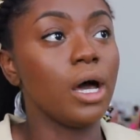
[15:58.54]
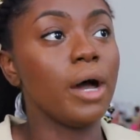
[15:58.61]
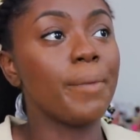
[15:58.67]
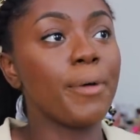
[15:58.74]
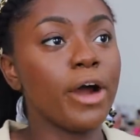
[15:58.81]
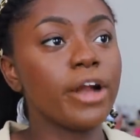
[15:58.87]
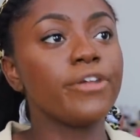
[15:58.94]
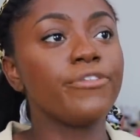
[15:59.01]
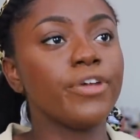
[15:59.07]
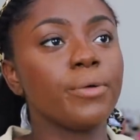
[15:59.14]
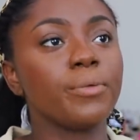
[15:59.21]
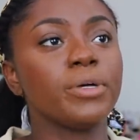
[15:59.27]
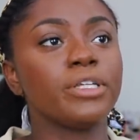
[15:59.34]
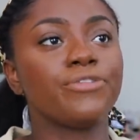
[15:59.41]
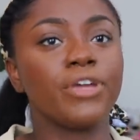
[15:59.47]
a part of
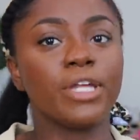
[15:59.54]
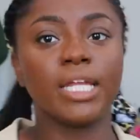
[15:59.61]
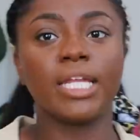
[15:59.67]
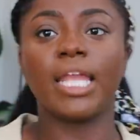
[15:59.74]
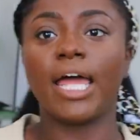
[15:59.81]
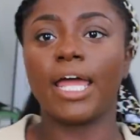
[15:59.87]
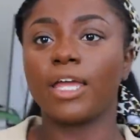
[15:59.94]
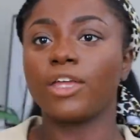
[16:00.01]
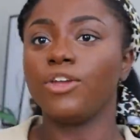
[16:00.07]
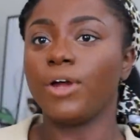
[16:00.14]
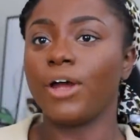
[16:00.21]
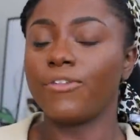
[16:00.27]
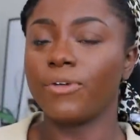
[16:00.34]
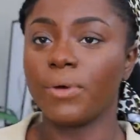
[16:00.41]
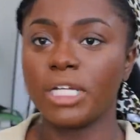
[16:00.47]
it was feeling like, you
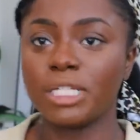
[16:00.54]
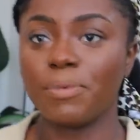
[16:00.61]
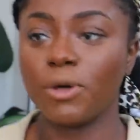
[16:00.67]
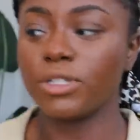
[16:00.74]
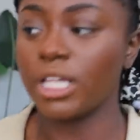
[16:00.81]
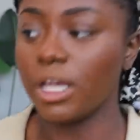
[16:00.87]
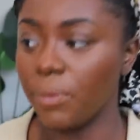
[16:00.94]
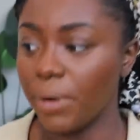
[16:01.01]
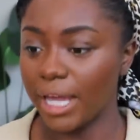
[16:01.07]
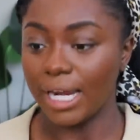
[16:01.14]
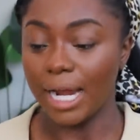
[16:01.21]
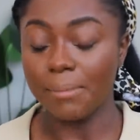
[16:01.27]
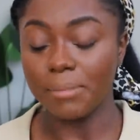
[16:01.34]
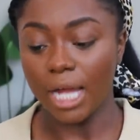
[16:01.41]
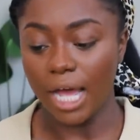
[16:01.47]
know, everyone is posting away
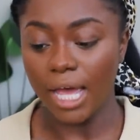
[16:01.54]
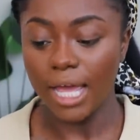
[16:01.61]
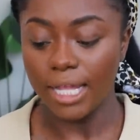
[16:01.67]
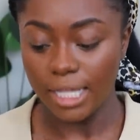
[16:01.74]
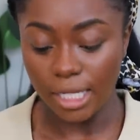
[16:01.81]
and I'm not.